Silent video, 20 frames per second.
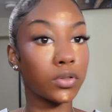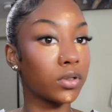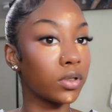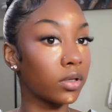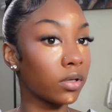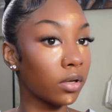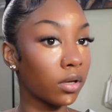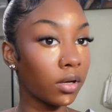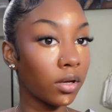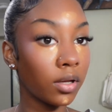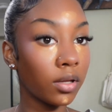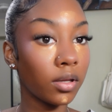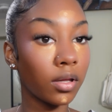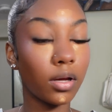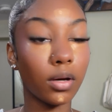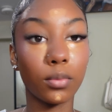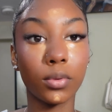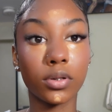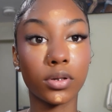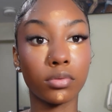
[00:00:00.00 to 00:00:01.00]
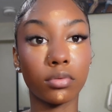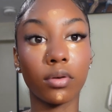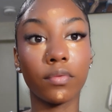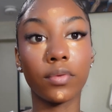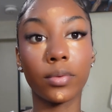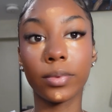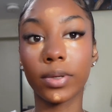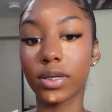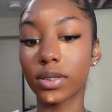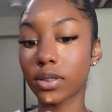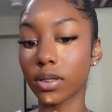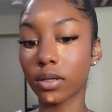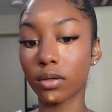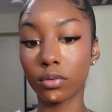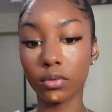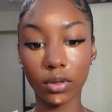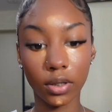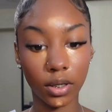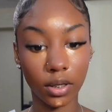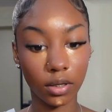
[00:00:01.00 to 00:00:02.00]
Not a lot whatsoever because I
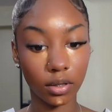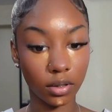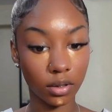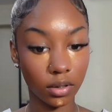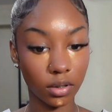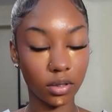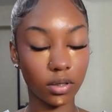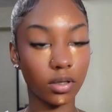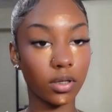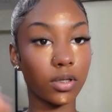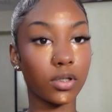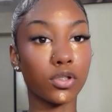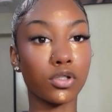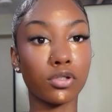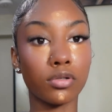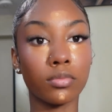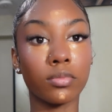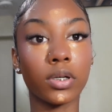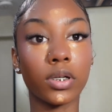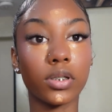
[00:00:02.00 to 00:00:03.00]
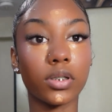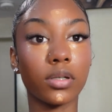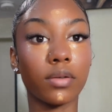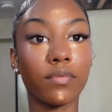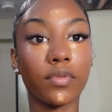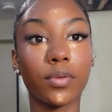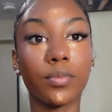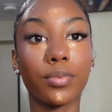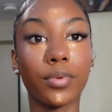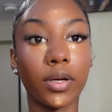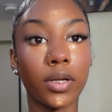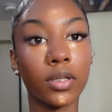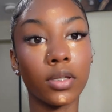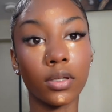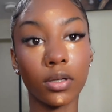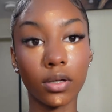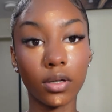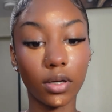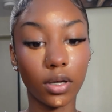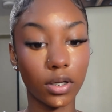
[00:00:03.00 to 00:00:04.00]
don't like too much of the bright
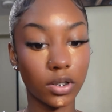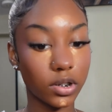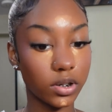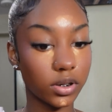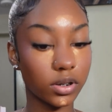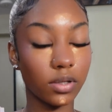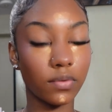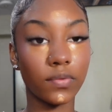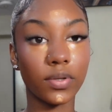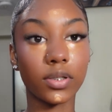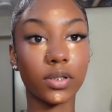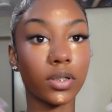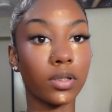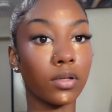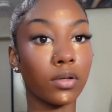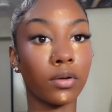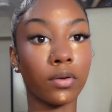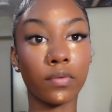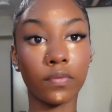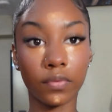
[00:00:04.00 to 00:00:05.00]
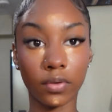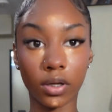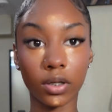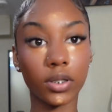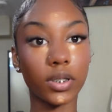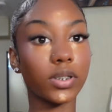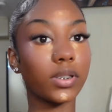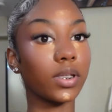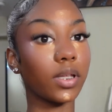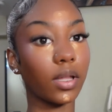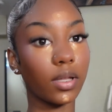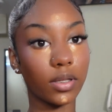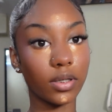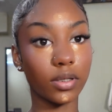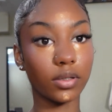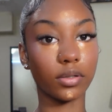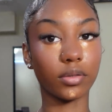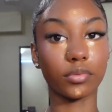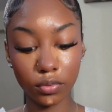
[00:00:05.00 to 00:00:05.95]
look. I just love it to look flawless and clean.